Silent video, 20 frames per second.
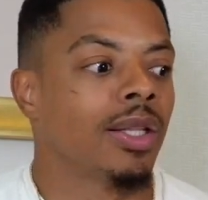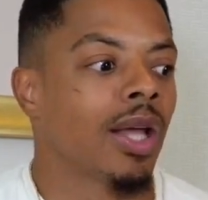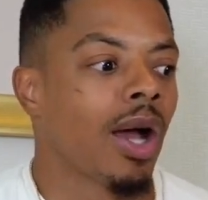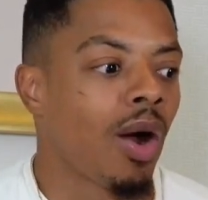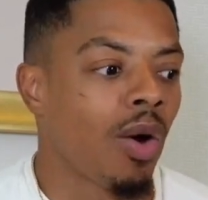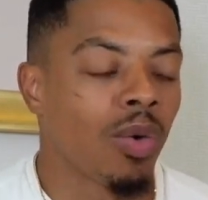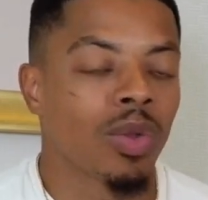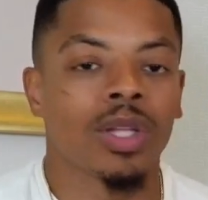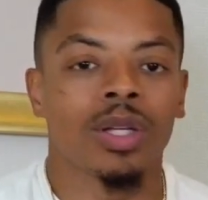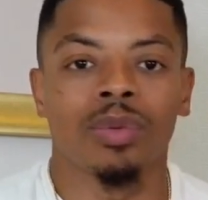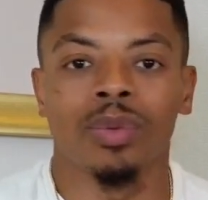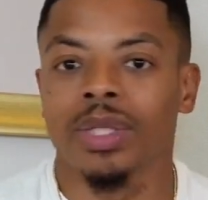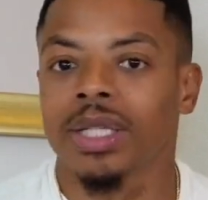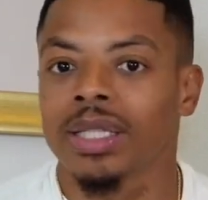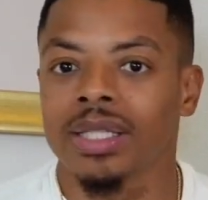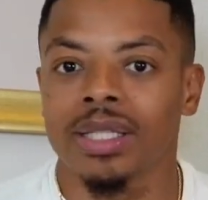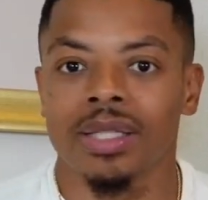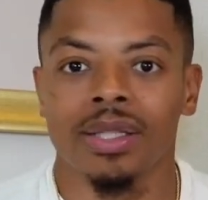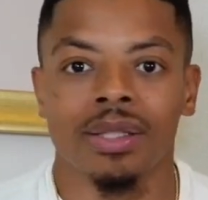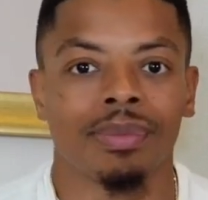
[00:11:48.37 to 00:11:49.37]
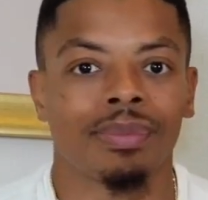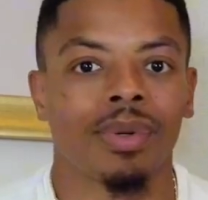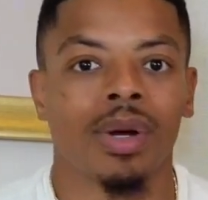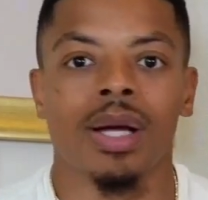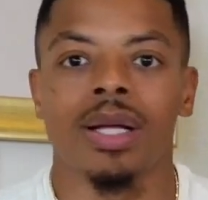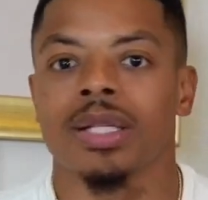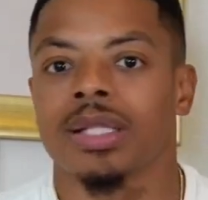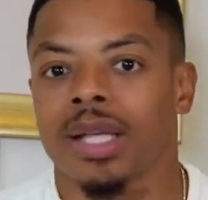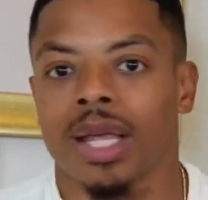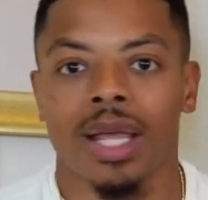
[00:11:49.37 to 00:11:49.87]
The only reason
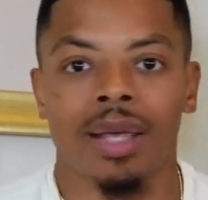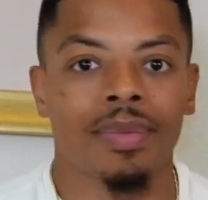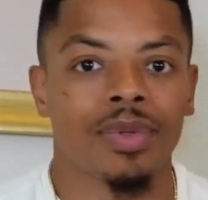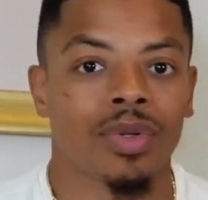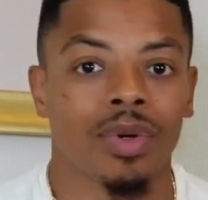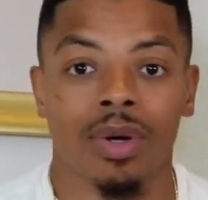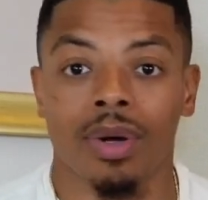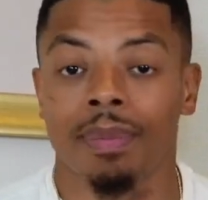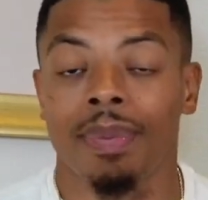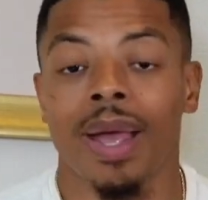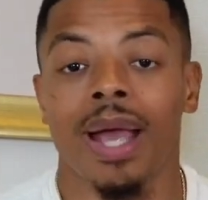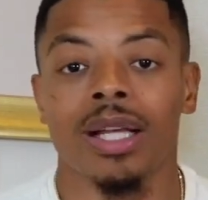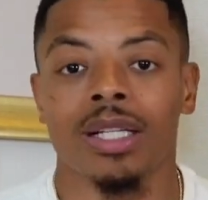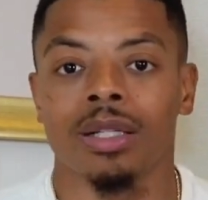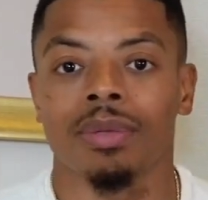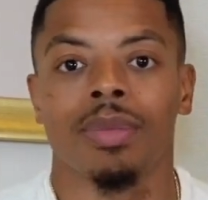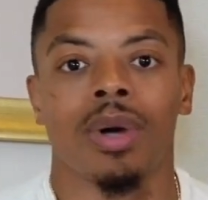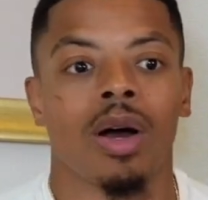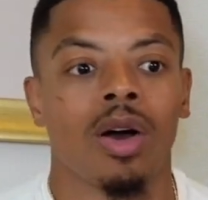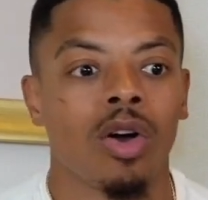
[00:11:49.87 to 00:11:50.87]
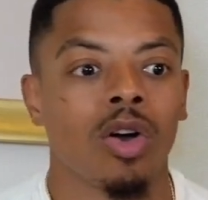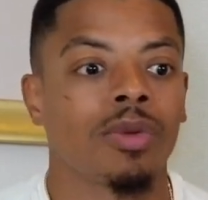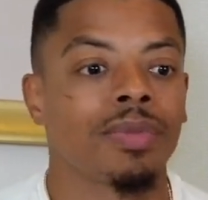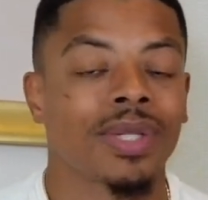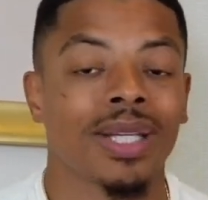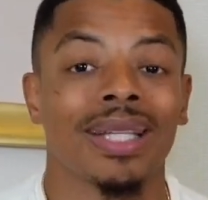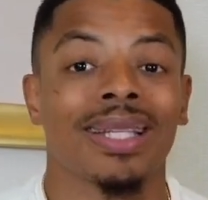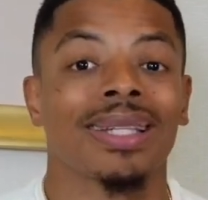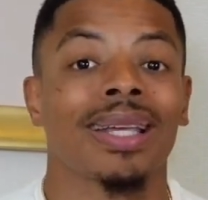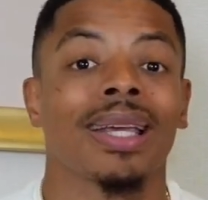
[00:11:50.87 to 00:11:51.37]
LeBron James or Patrick
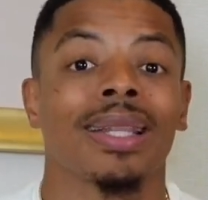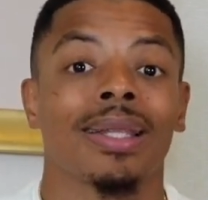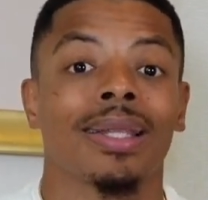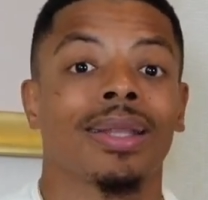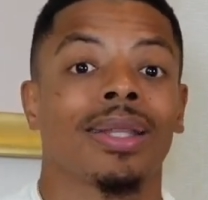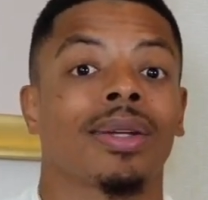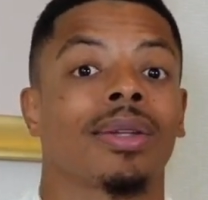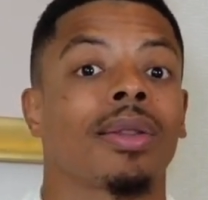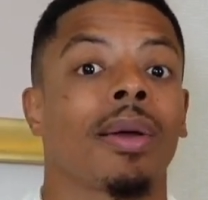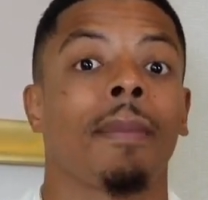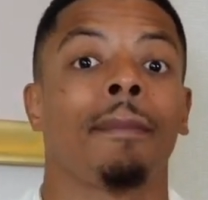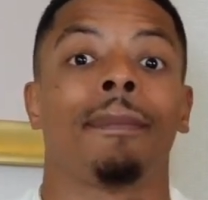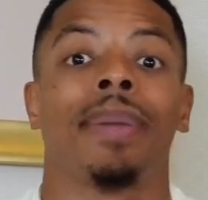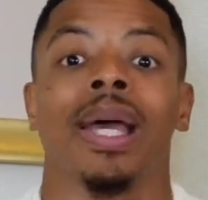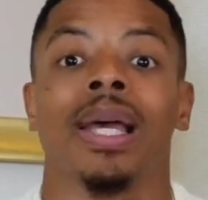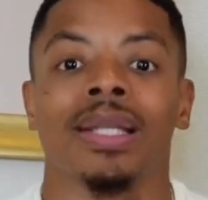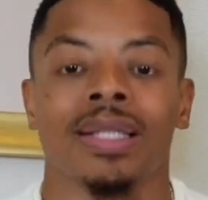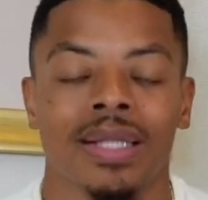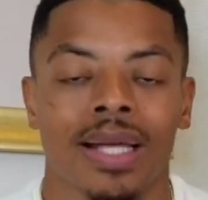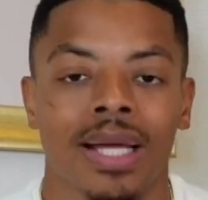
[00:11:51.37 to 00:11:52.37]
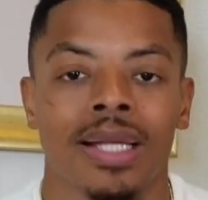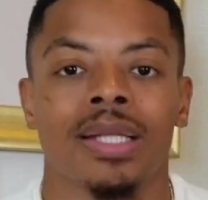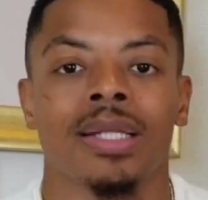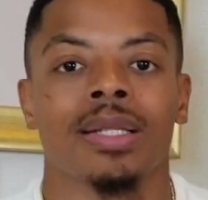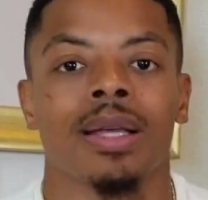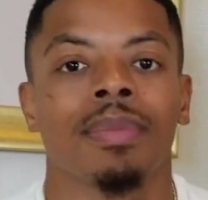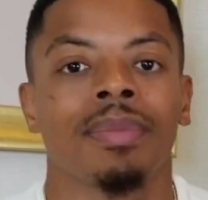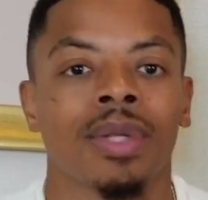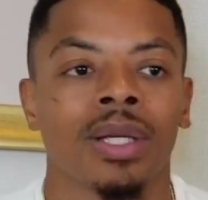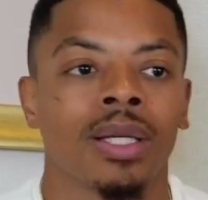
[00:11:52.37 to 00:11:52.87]
Mahomes can say that they're the best at
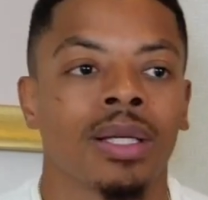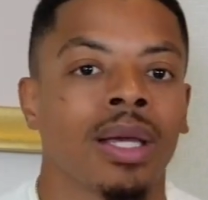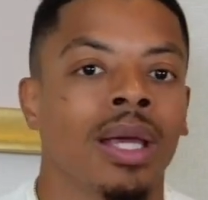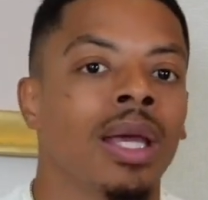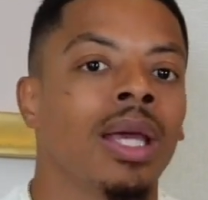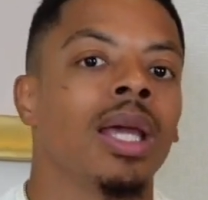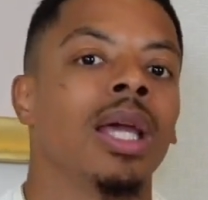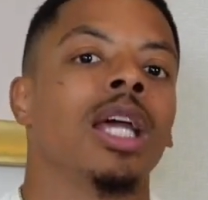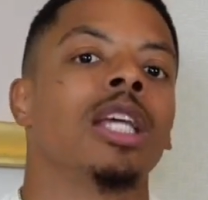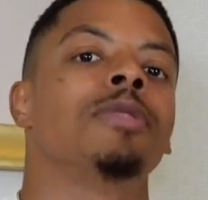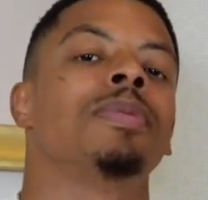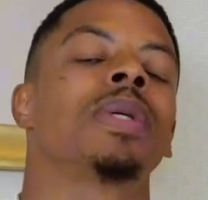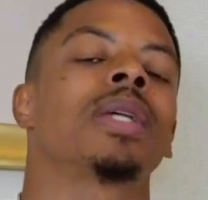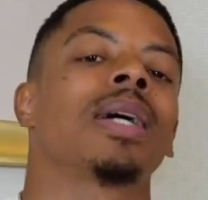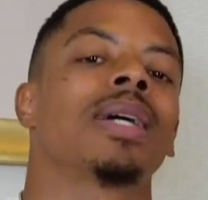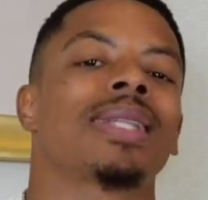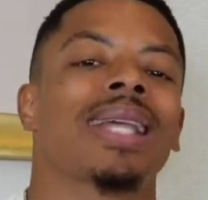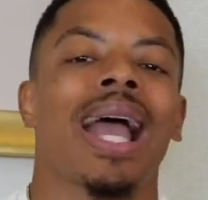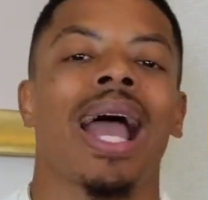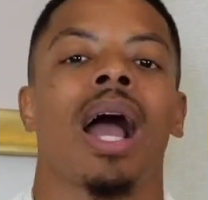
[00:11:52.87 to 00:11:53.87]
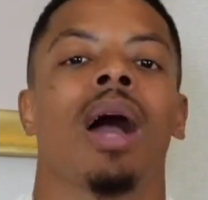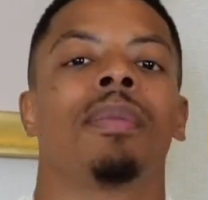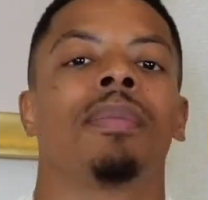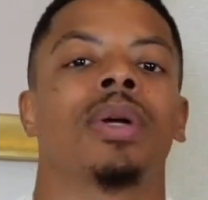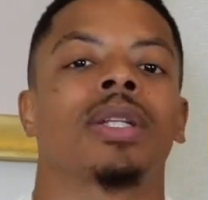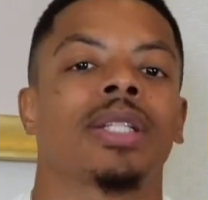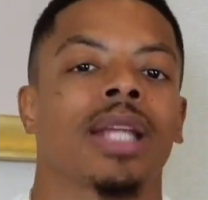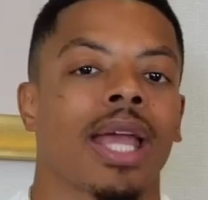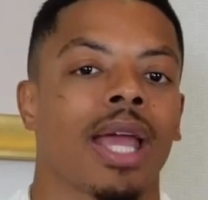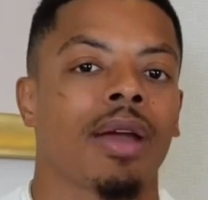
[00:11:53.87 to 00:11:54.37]
something is because how
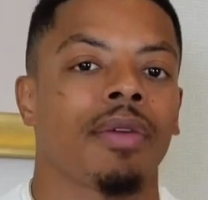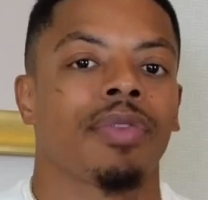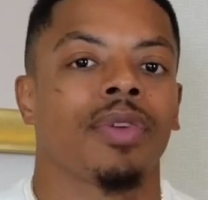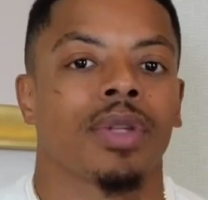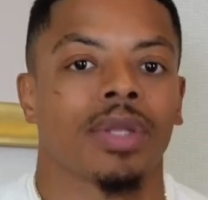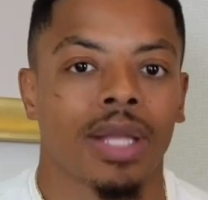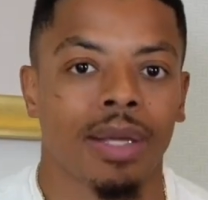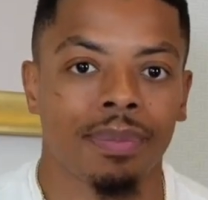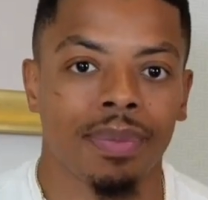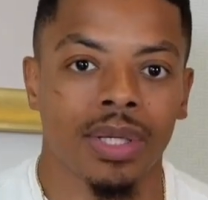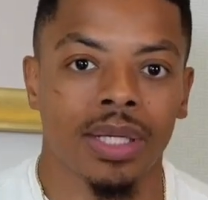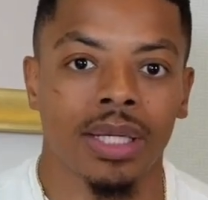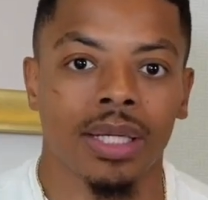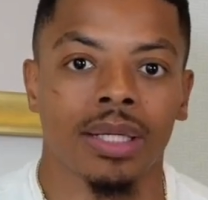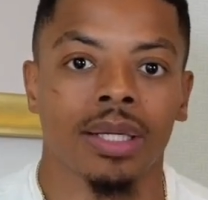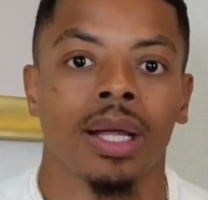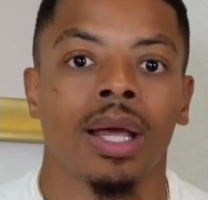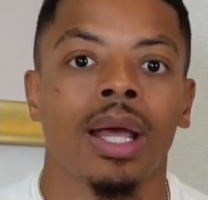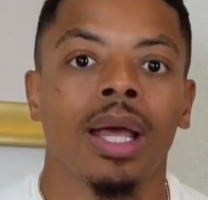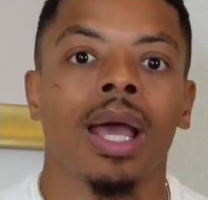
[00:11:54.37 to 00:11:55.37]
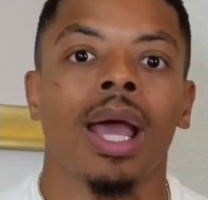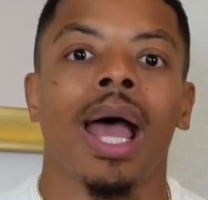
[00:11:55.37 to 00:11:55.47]
much effort they put in,